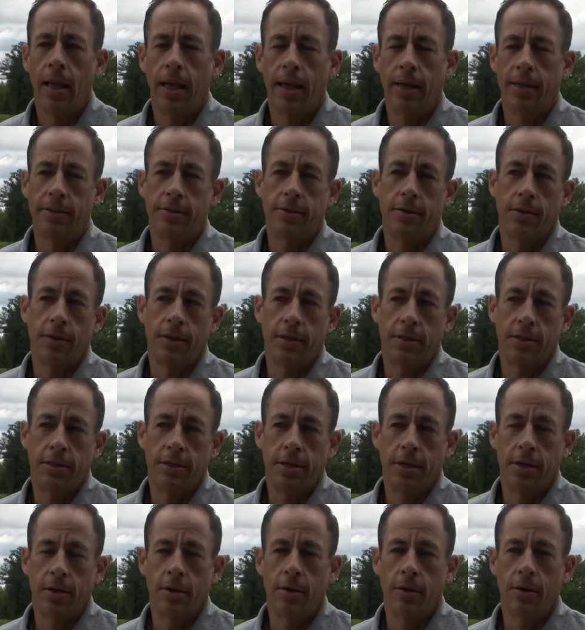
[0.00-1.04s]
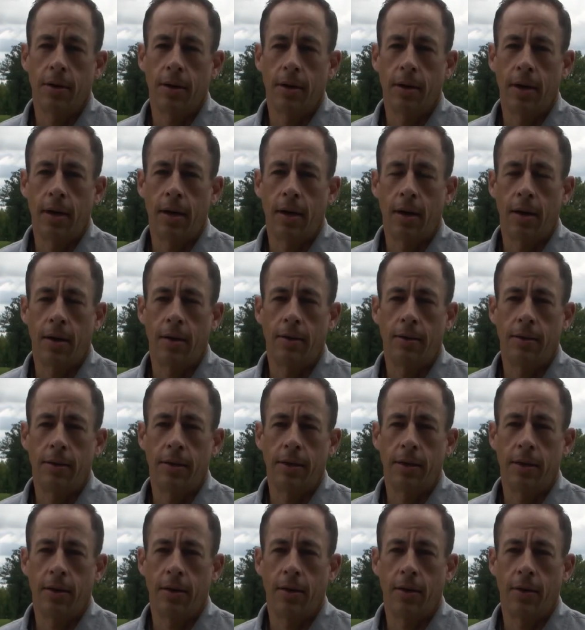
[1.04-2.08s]
And so this year, uh,
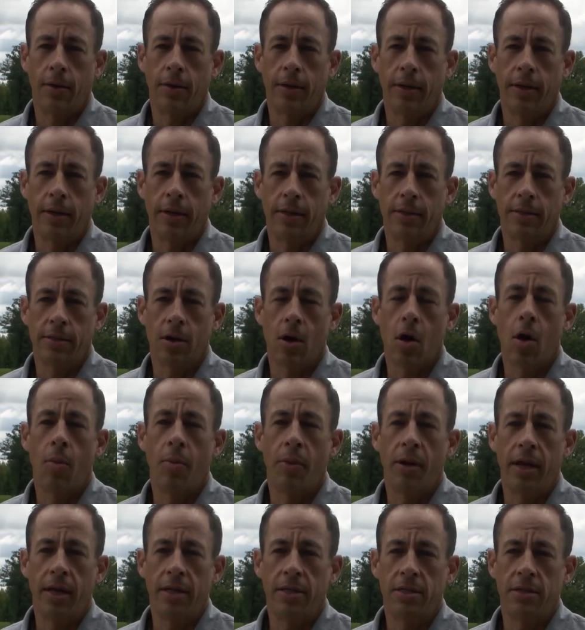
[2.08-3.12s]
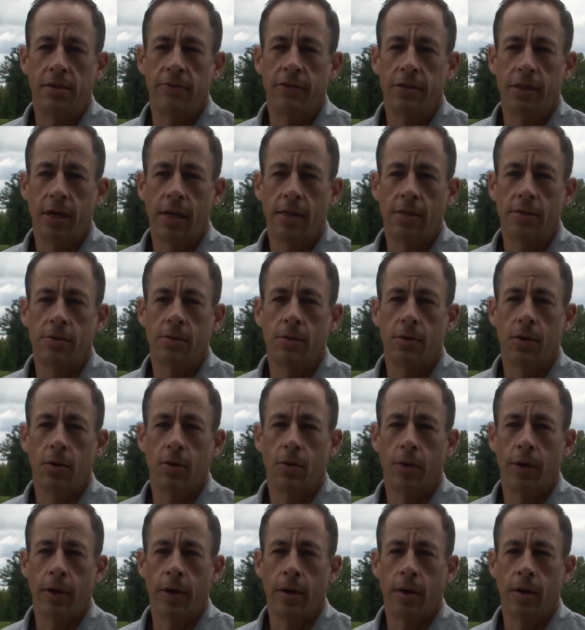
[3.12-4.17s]
you know, in his culmination of his high school
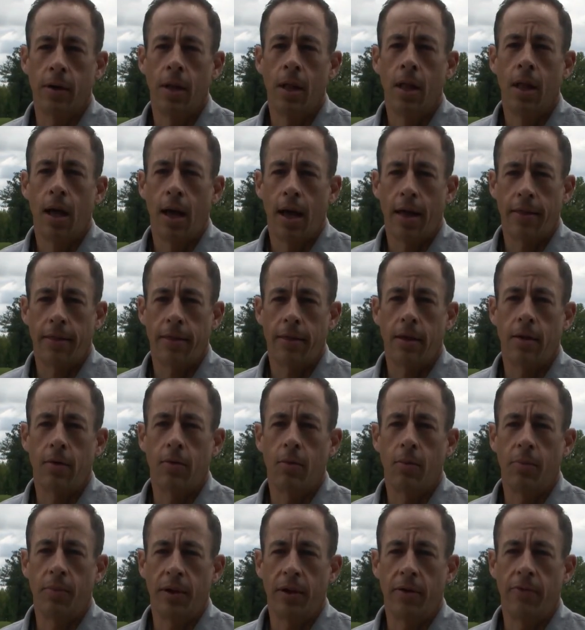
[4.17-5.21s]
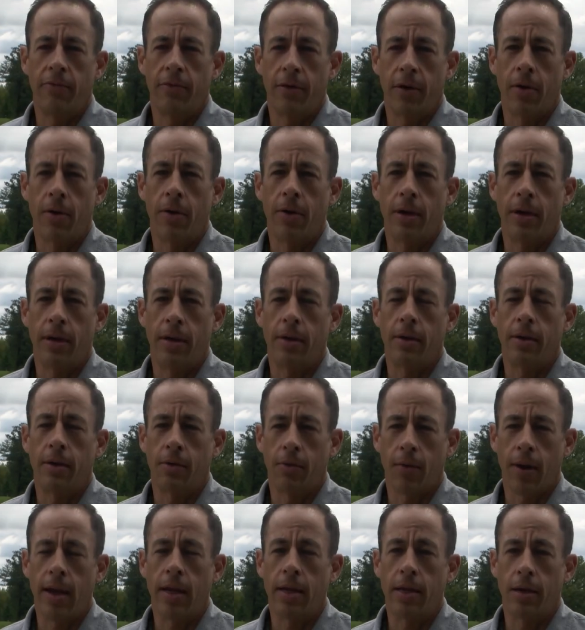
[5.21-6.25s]
career, I think will be a very
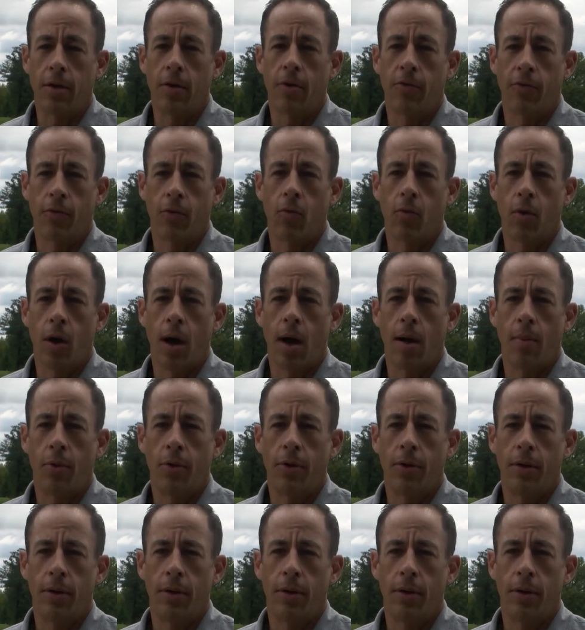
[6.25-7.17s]
great year for Rob.